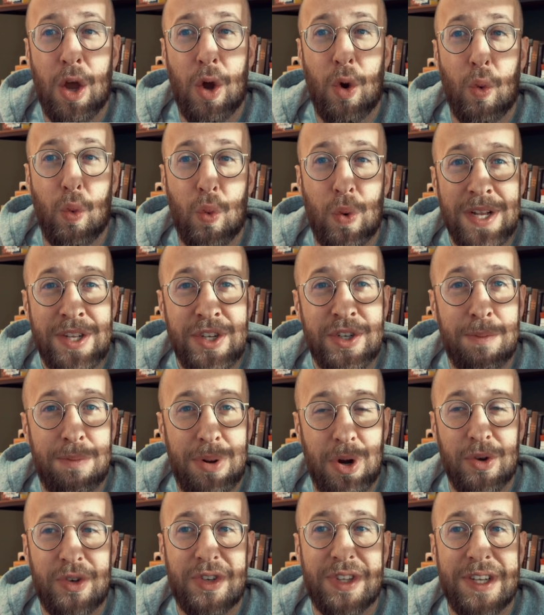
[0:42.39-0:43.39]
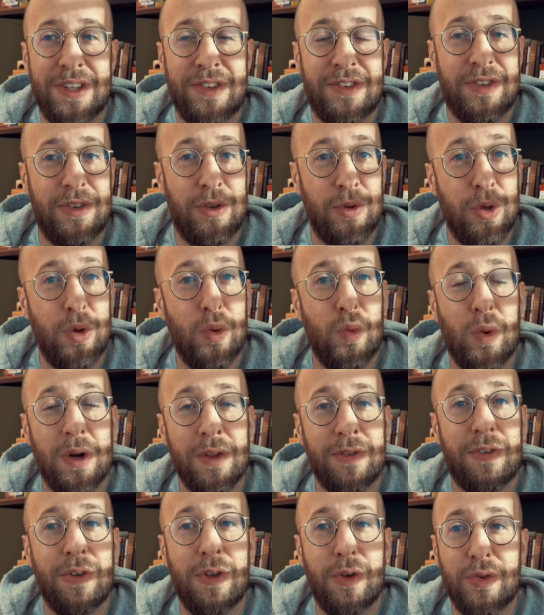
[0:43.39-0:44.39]
which post-its do you want
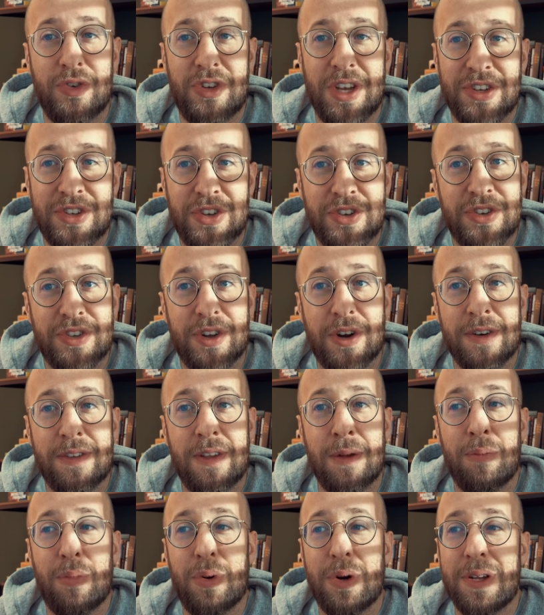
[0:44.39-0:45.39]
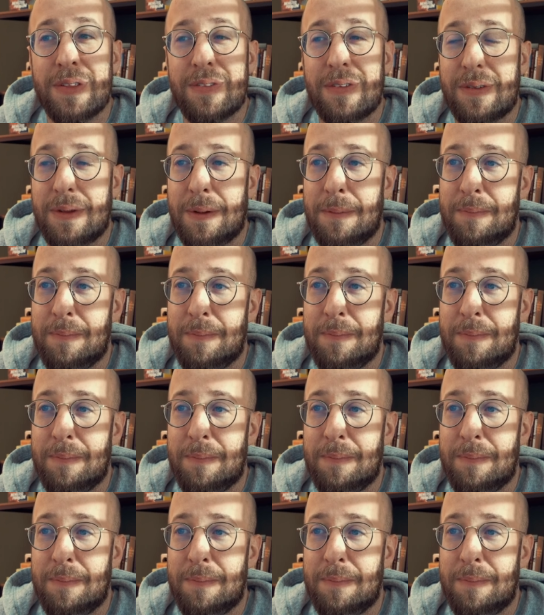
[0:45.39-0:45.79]
to use as a starting point?